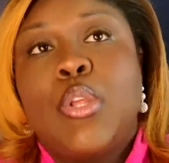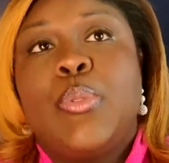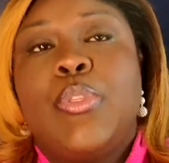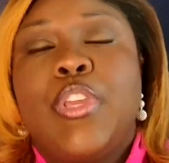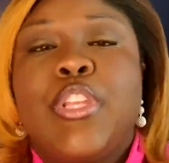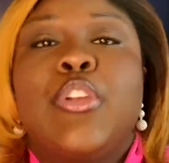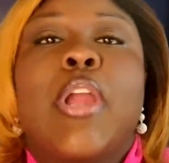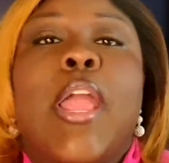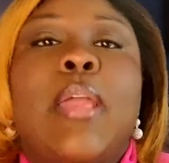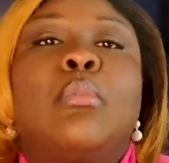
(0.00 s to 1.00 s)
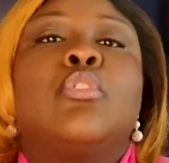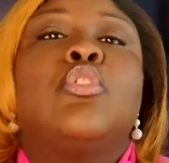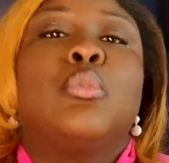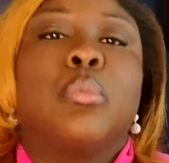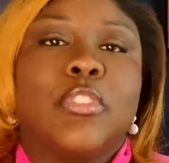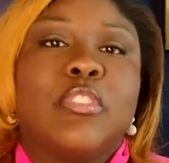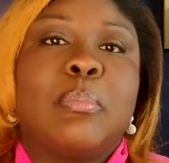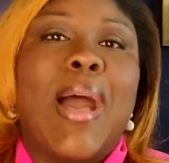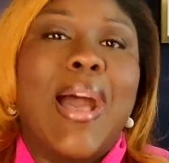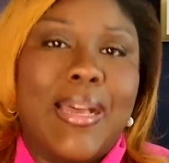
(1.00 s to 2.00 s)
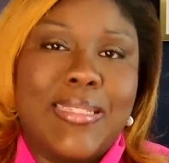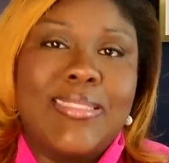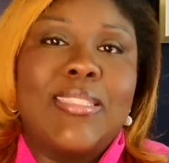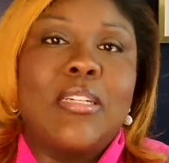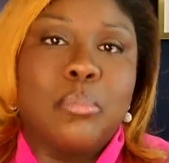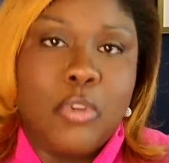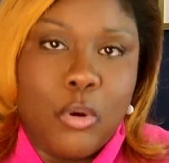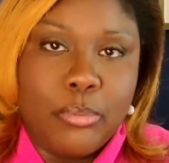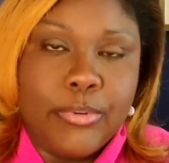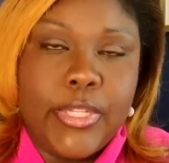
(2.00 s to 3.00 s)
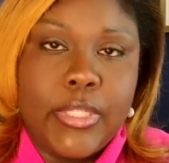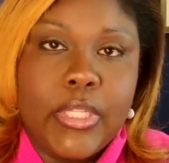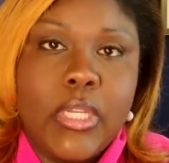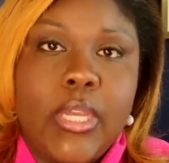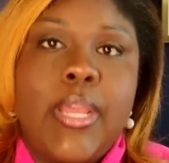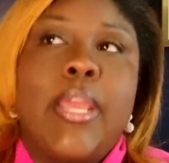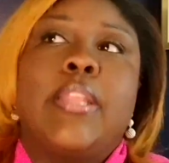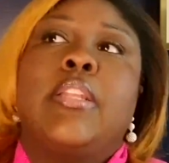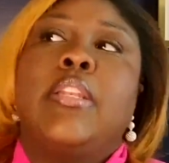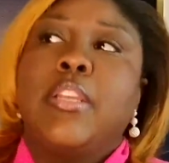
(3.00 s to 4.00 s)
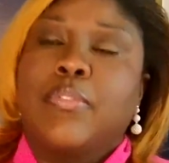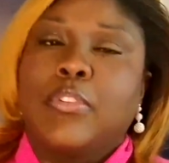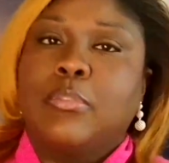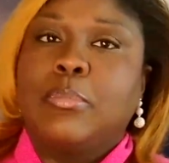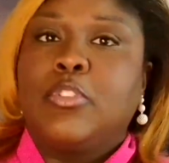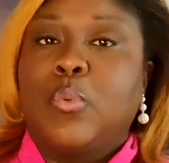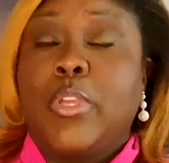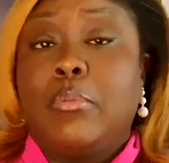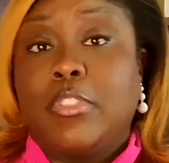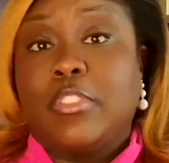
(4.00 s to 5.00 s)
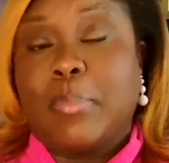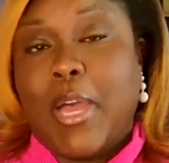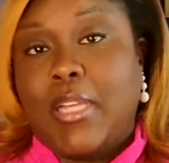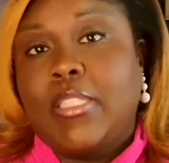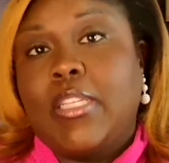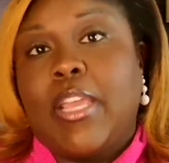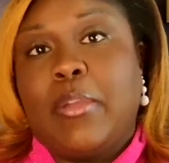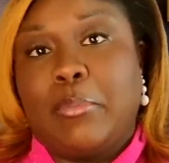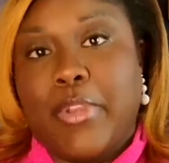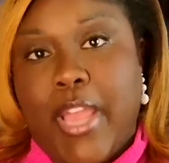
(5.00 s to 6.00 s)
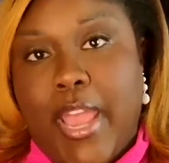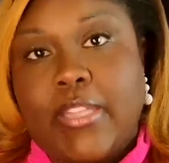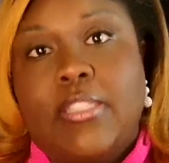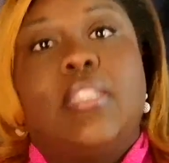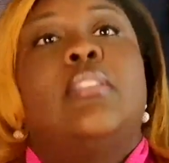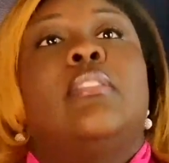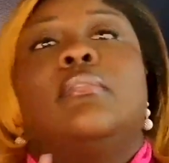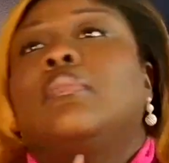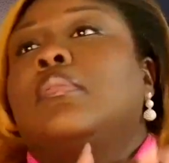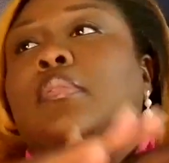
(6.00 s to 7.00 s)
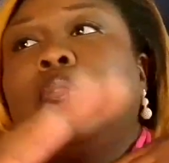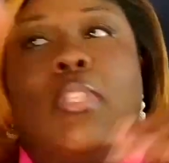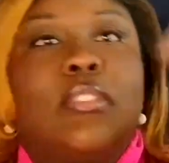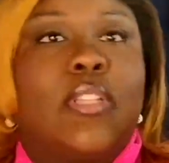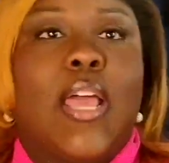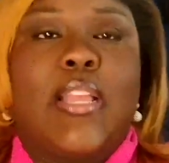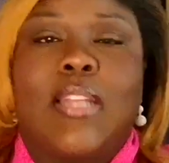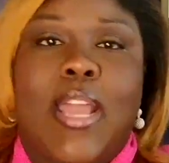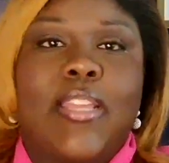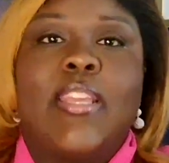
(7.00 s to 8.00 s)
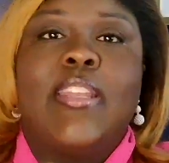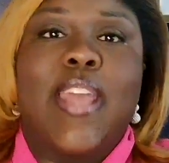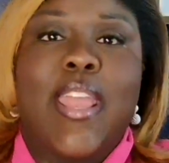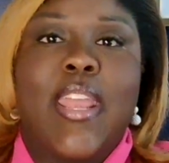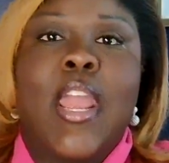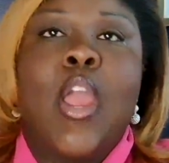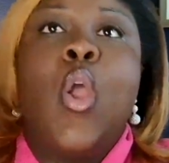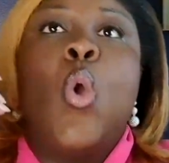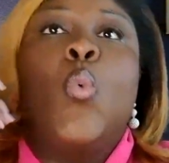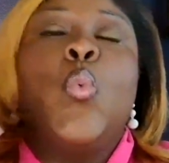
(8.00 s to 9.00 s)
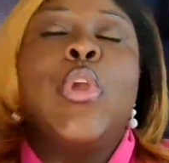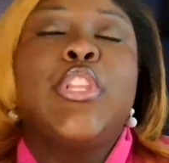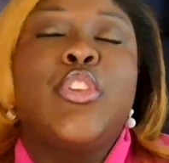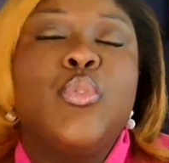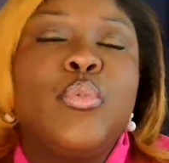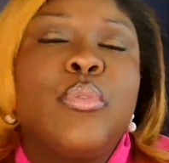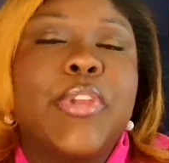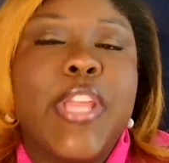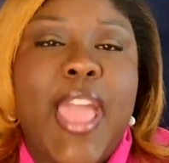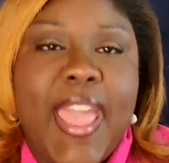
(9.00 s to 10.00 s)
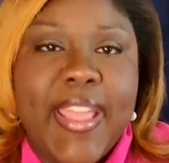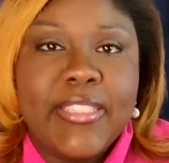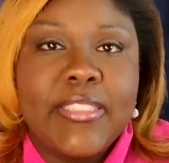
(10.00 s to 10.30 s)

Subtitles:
then you're able to respond appropriately. And the difference between responding and reacting is like night and day. When you react,